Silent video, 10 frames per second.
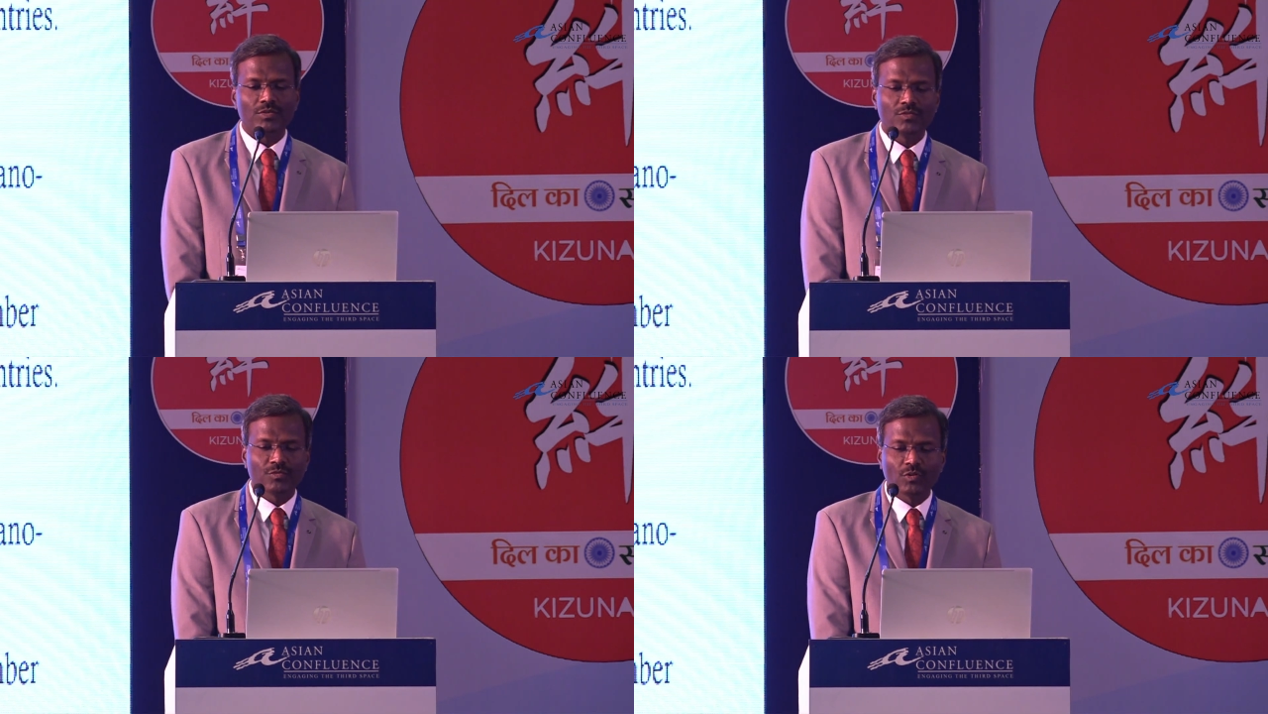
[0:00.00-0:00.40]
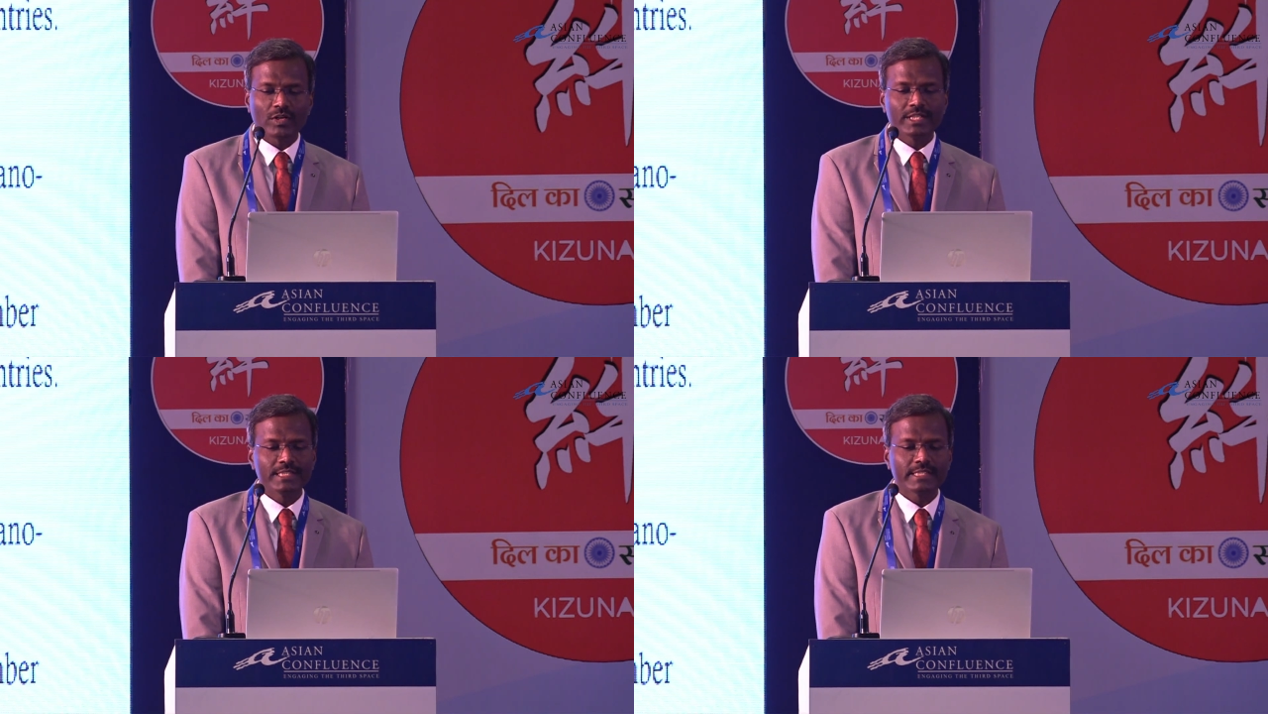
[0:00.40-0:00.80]
for
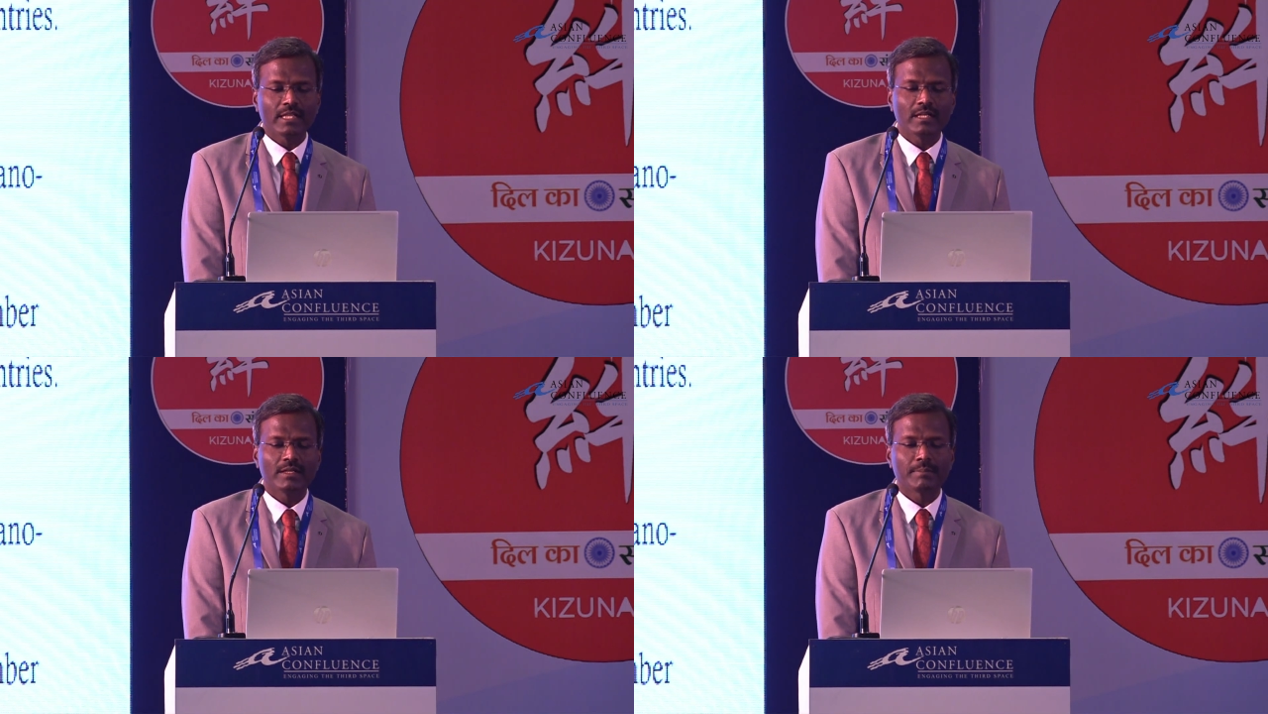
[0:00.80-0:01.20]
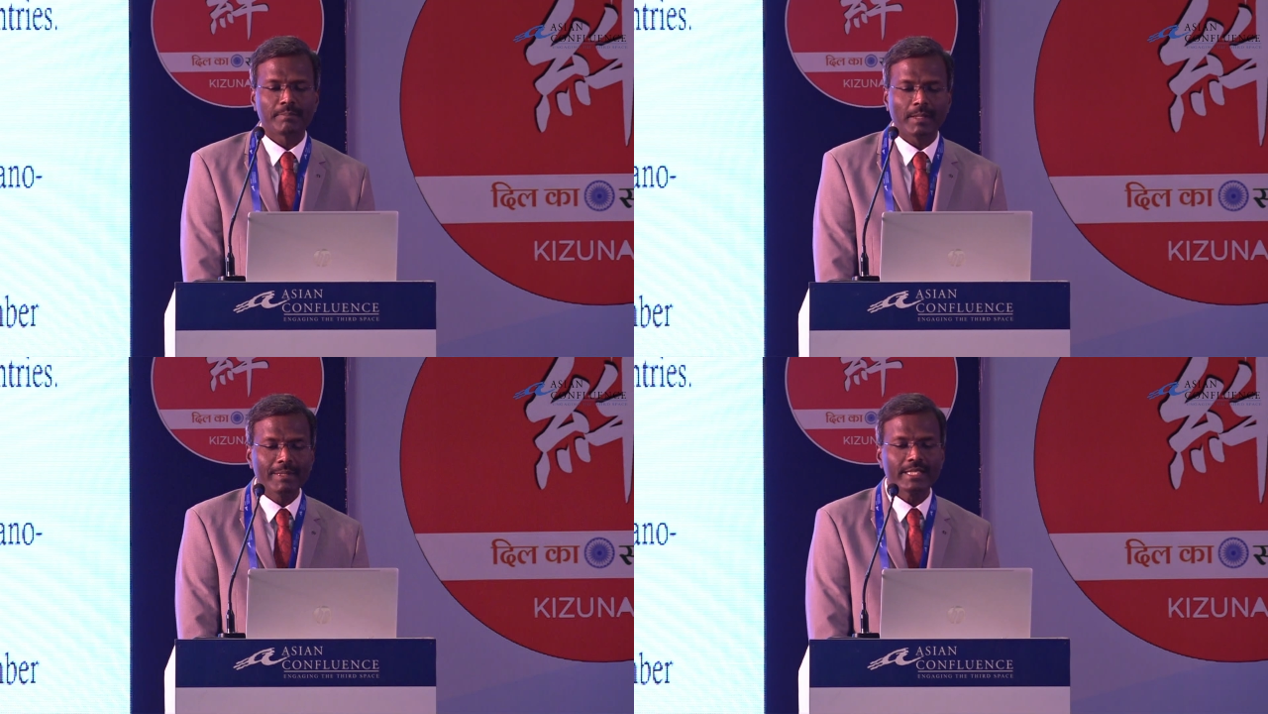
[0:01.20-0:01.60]
digital public